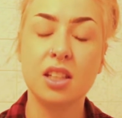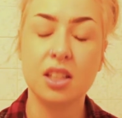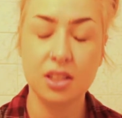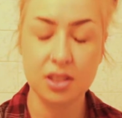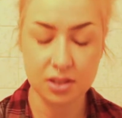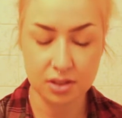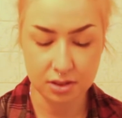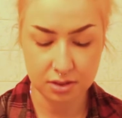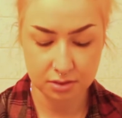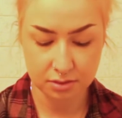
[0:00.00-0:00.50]

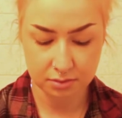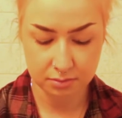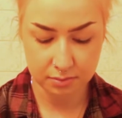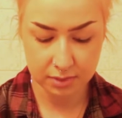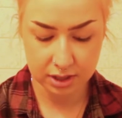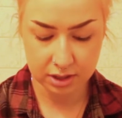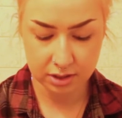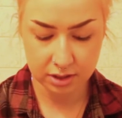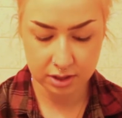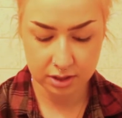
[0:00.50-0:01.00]
So
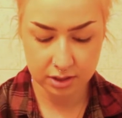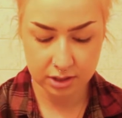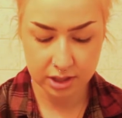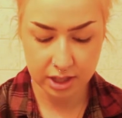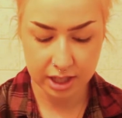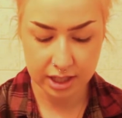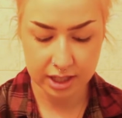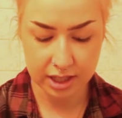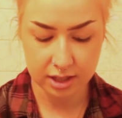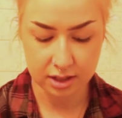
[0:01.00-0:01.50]
make sure you
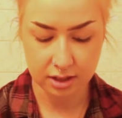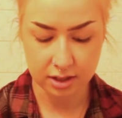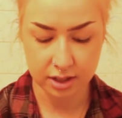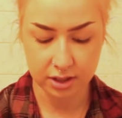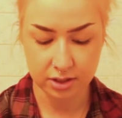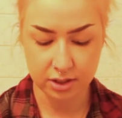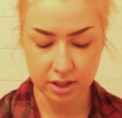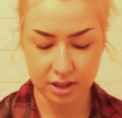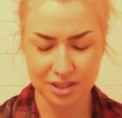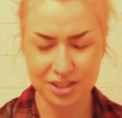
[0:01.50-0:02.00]
check in on
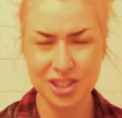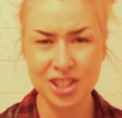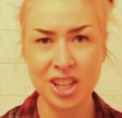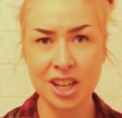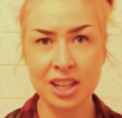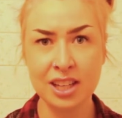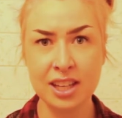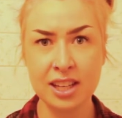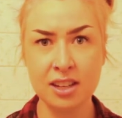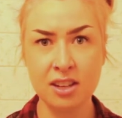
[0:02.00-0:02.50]
each other.
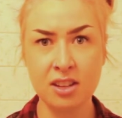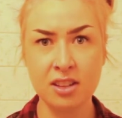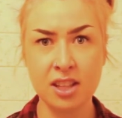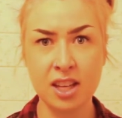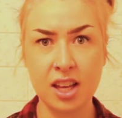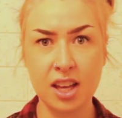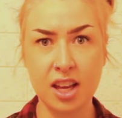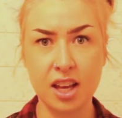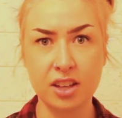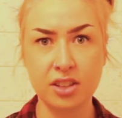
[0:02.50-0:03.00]
Check in on the
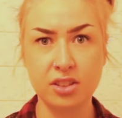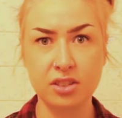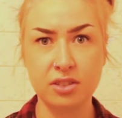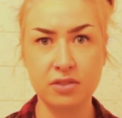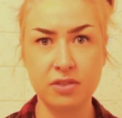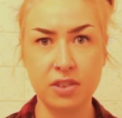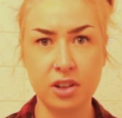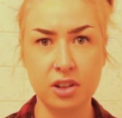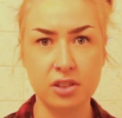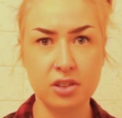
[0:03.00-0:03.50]

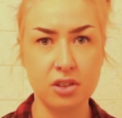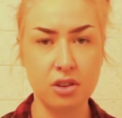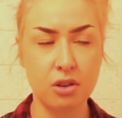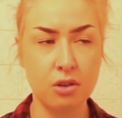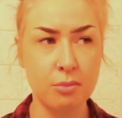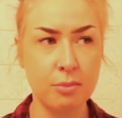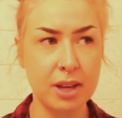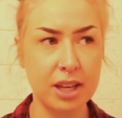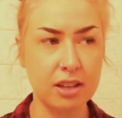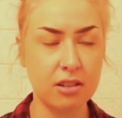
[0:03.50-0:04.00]
extroverts.
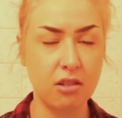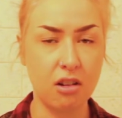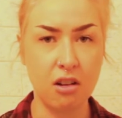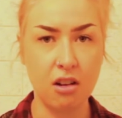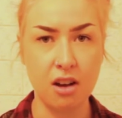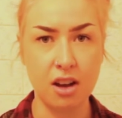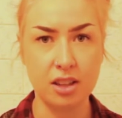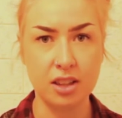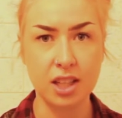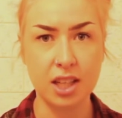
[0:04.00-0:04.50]
Oh my
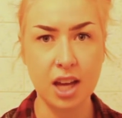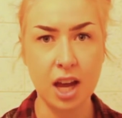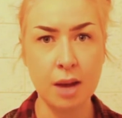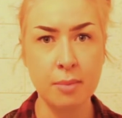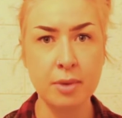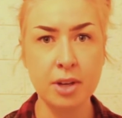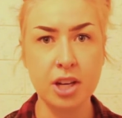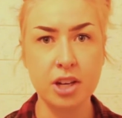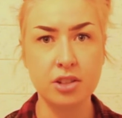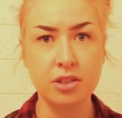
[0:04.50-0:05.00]
god, like
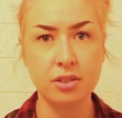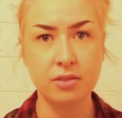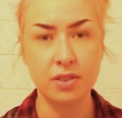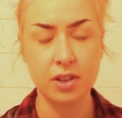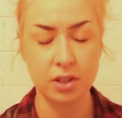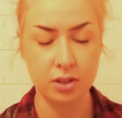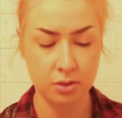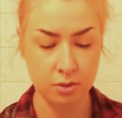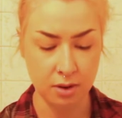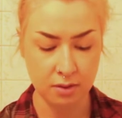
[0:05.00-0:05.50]
I'm an
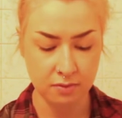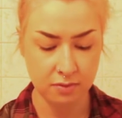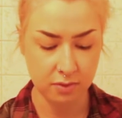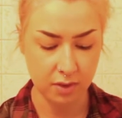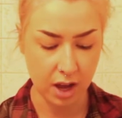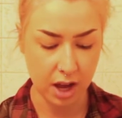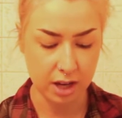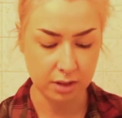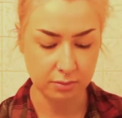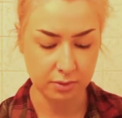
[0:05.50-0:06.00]
introvert, so I'm
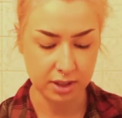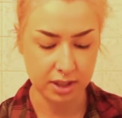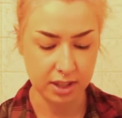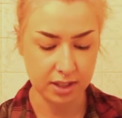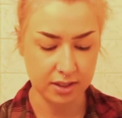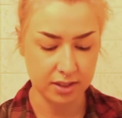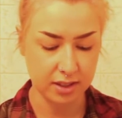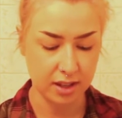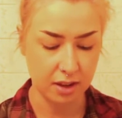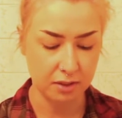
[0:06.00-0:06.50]
fine with
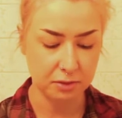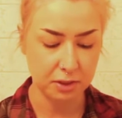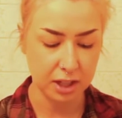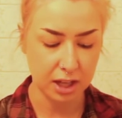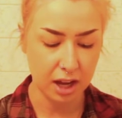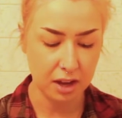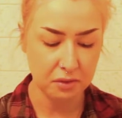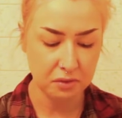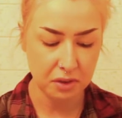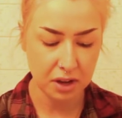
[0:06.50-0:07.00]
this stuff.
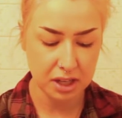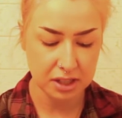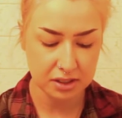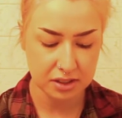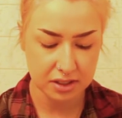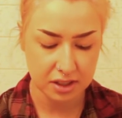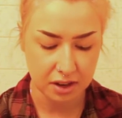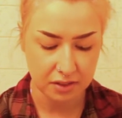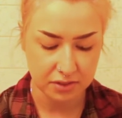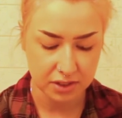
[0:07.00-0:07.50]
Like I find
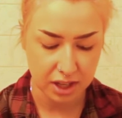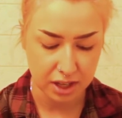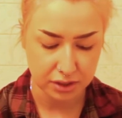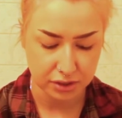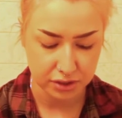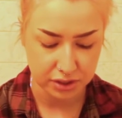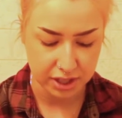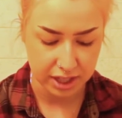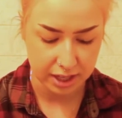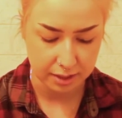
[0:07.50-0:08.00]
stuff to
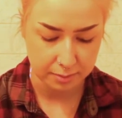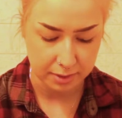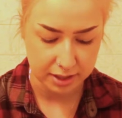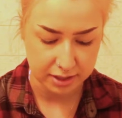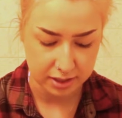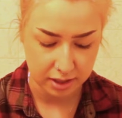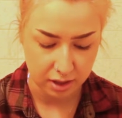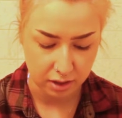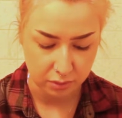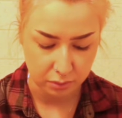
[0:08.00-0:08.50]
entertain
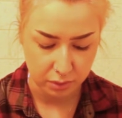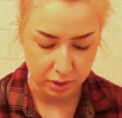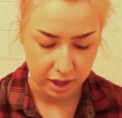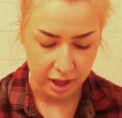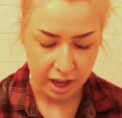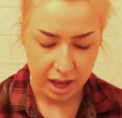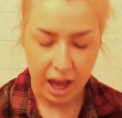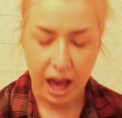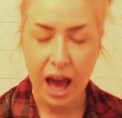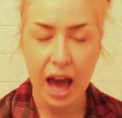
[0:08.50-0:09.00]
myself with.
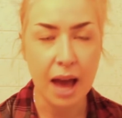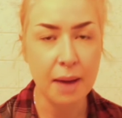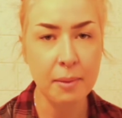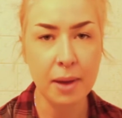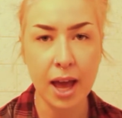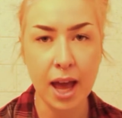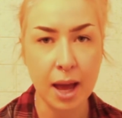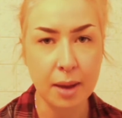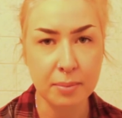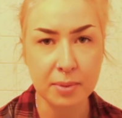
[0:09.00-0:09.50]
I'm
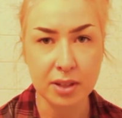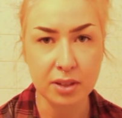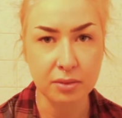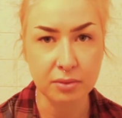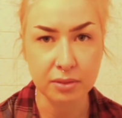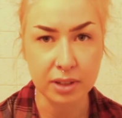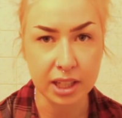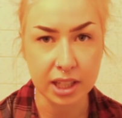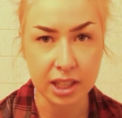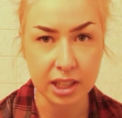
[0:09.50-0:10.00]
happy to
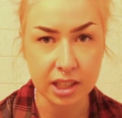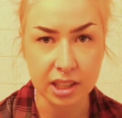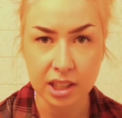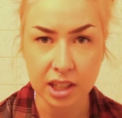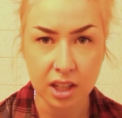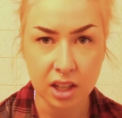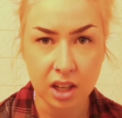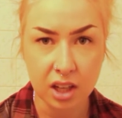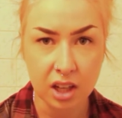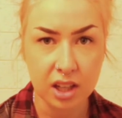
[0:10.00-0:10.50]
read,
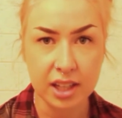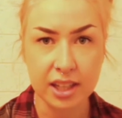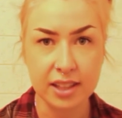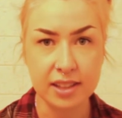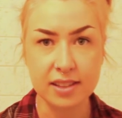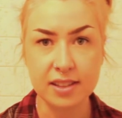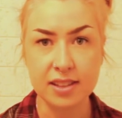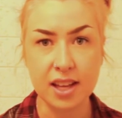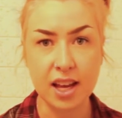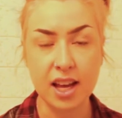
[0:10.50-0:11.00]

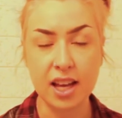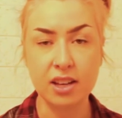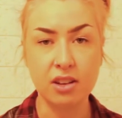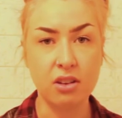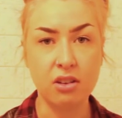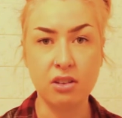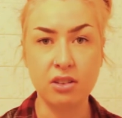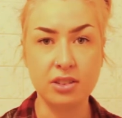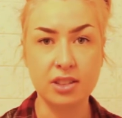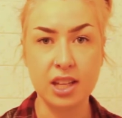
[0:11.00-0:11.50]
inside
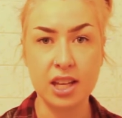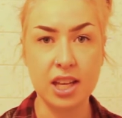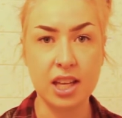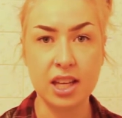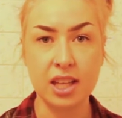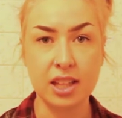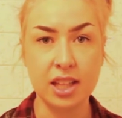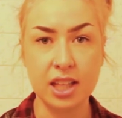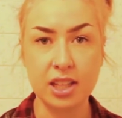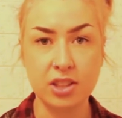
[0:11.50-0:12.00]
all
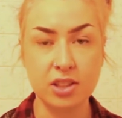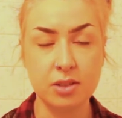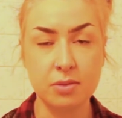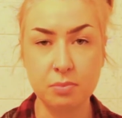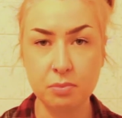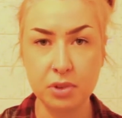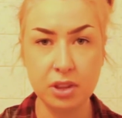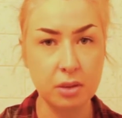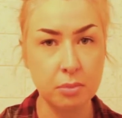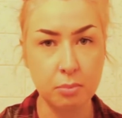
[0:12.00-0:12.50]
day, like
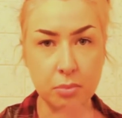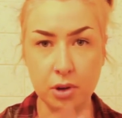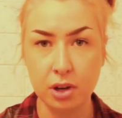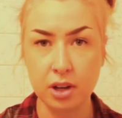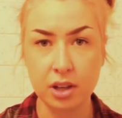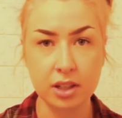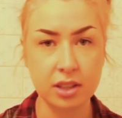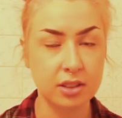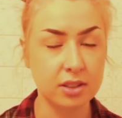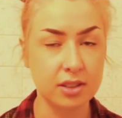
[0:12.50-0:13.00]
just with a
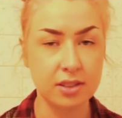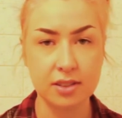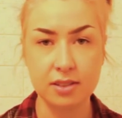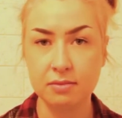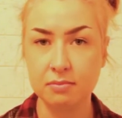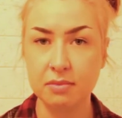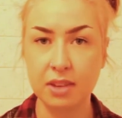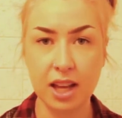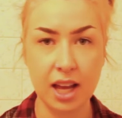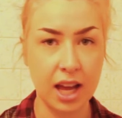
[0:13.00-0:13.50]
book,
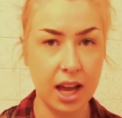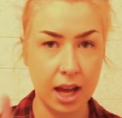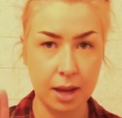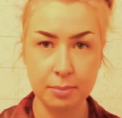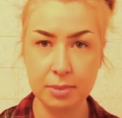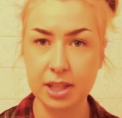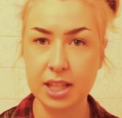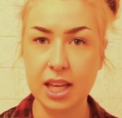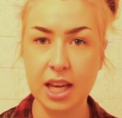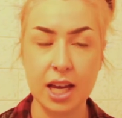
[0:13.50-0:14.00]
just
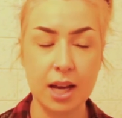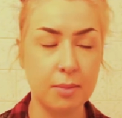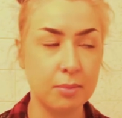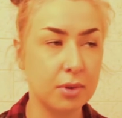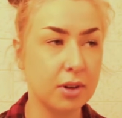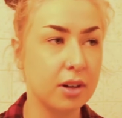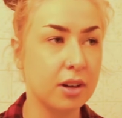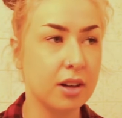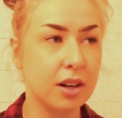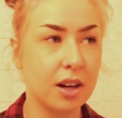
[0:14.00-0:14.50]
happy
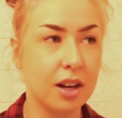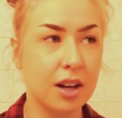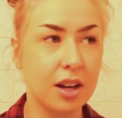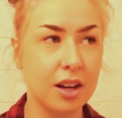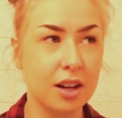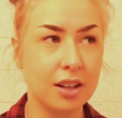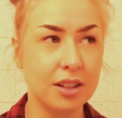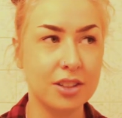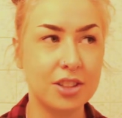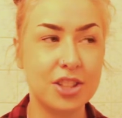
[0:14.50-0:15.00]
camper.
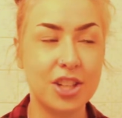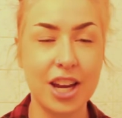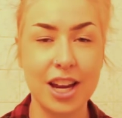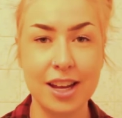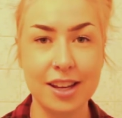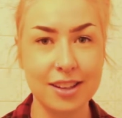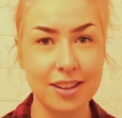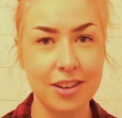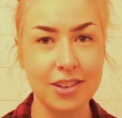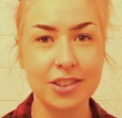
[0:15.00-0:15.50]

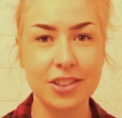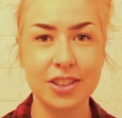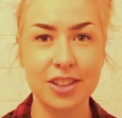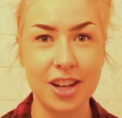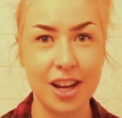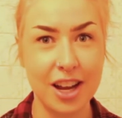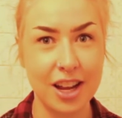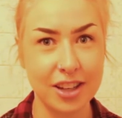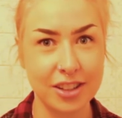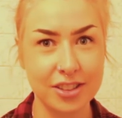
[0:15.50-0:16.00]
Check on your
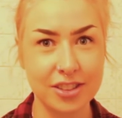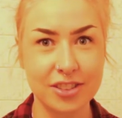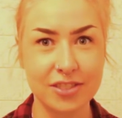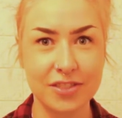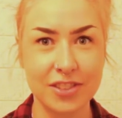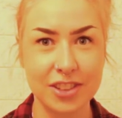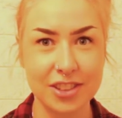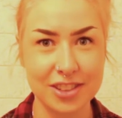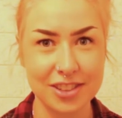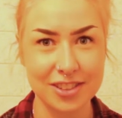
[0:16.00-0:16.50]

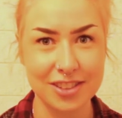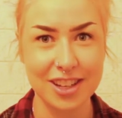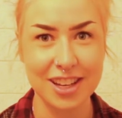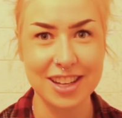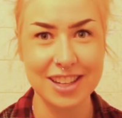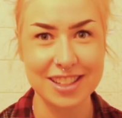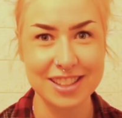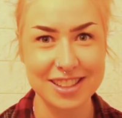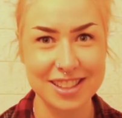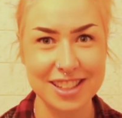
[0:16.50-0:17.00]
extroverts, you
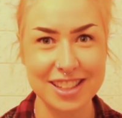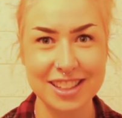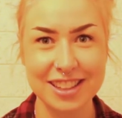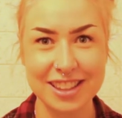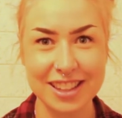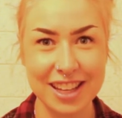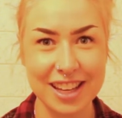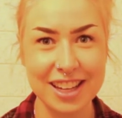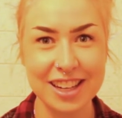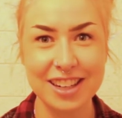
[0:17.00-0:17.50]
guys.
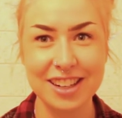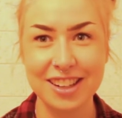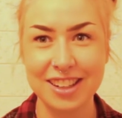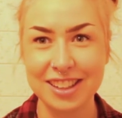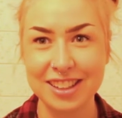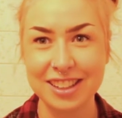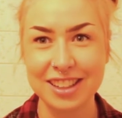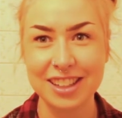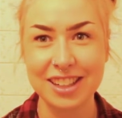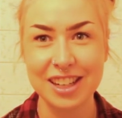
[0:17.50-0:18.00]
Like, they
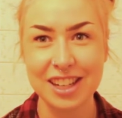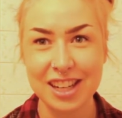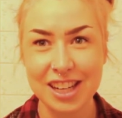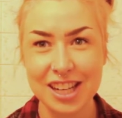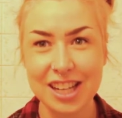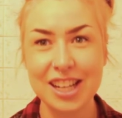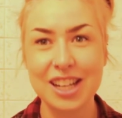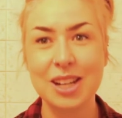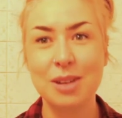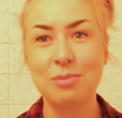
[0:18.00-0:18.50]
are
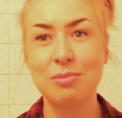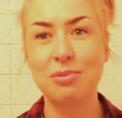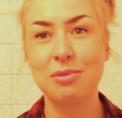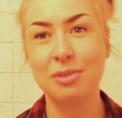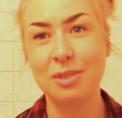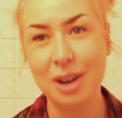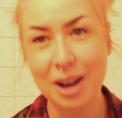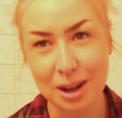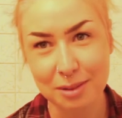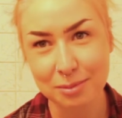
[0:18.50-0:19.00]

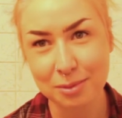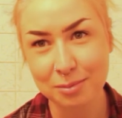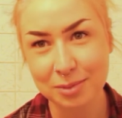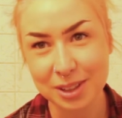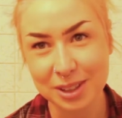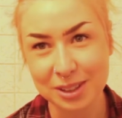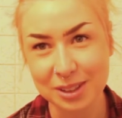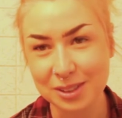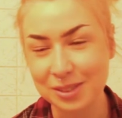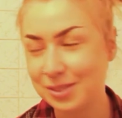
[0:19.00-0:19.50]

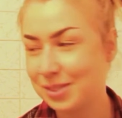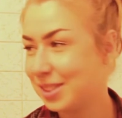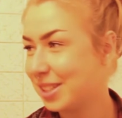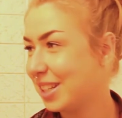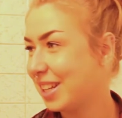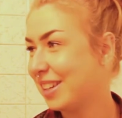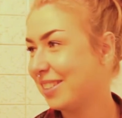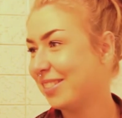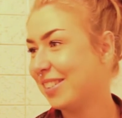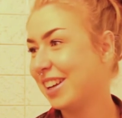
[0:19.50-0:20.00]
probably
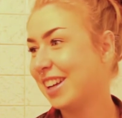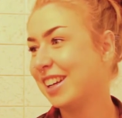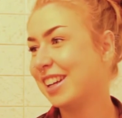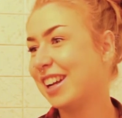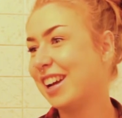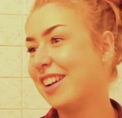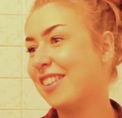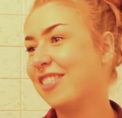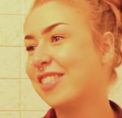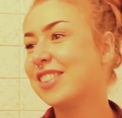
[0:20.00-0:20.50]
losing it right
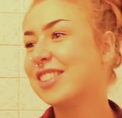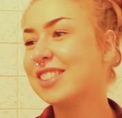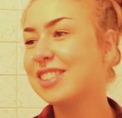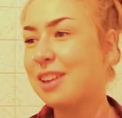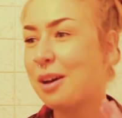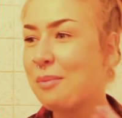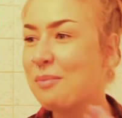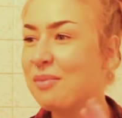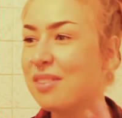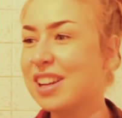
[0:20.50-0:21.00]
now.
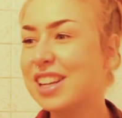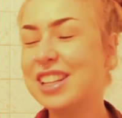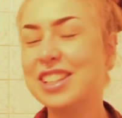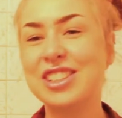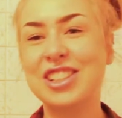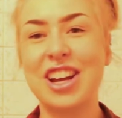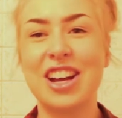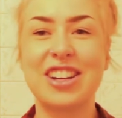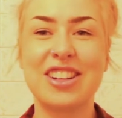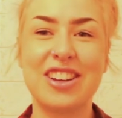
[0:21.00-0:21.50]
Somebody
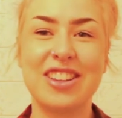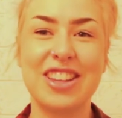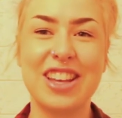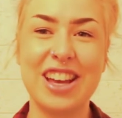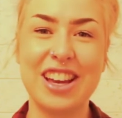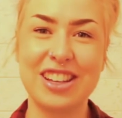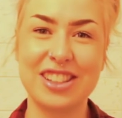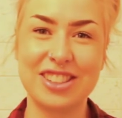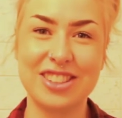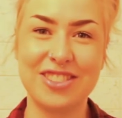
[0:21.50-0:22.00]
check on the
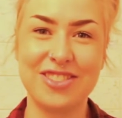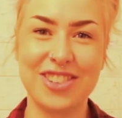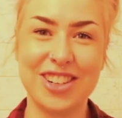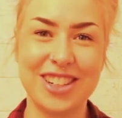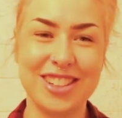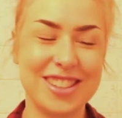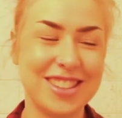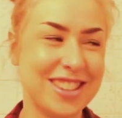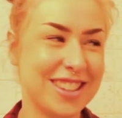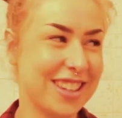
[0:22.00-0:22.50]

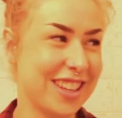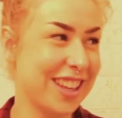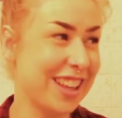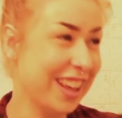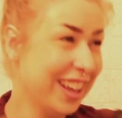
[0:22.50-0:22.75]
extroverts.